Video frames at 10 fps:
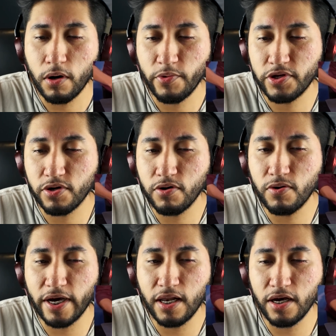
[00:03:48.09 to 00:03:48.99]
I
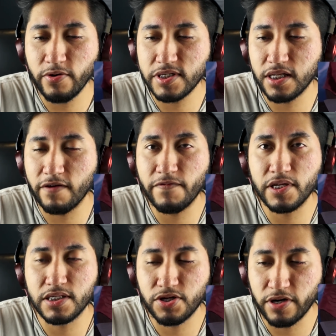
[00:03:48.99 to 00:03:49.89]
always love
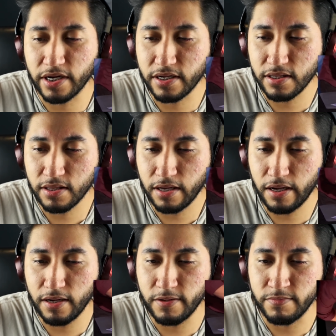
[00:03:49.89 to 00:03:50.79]
this trick.
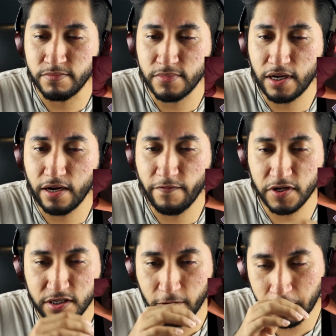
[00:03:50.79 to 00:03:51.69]
I
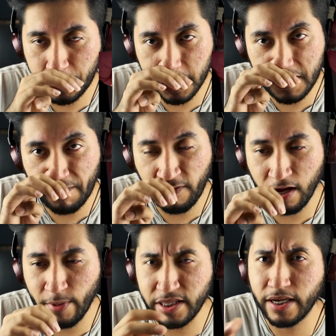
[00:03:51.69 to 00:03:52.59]
first saw it with Justin
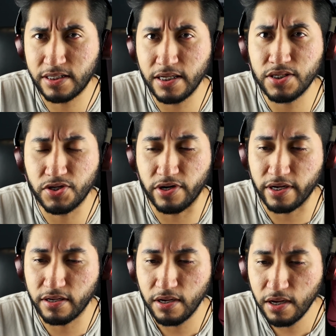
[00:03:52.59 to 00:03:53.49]
Blum. I think it's his
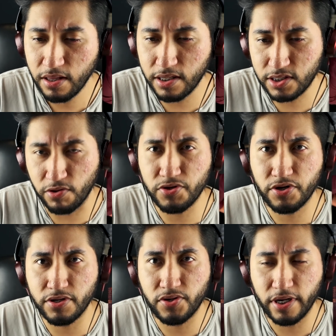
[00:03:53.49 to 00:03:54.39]
trick. The
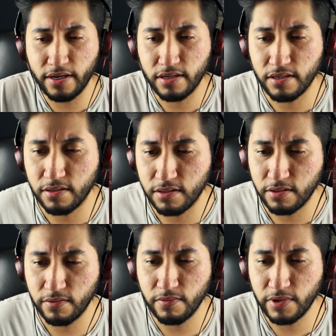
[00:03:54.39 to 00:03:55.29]
soldier trick?
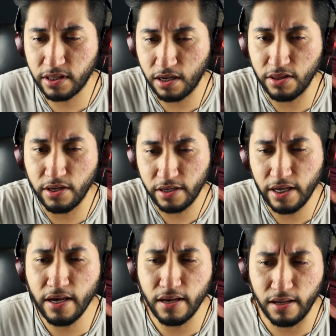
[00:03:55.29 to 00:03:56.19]
With
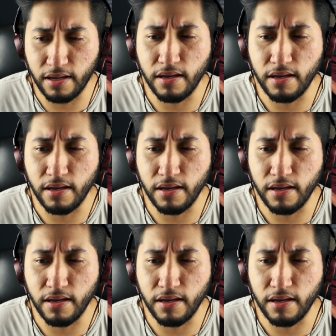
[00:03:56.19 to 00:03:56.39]
yeah.